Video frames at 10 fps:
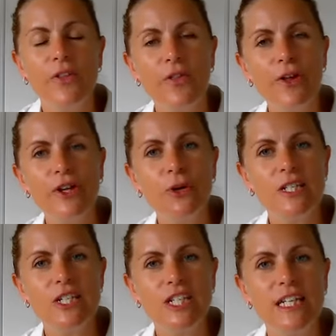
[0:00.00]
The third
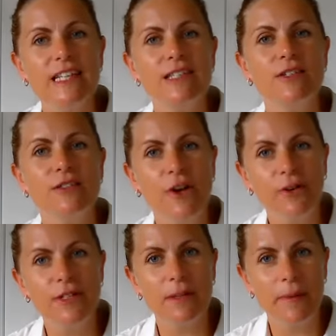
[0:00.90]
question is
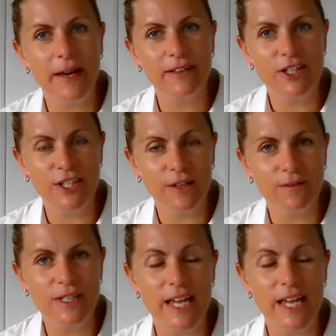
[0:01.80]
notes about shift,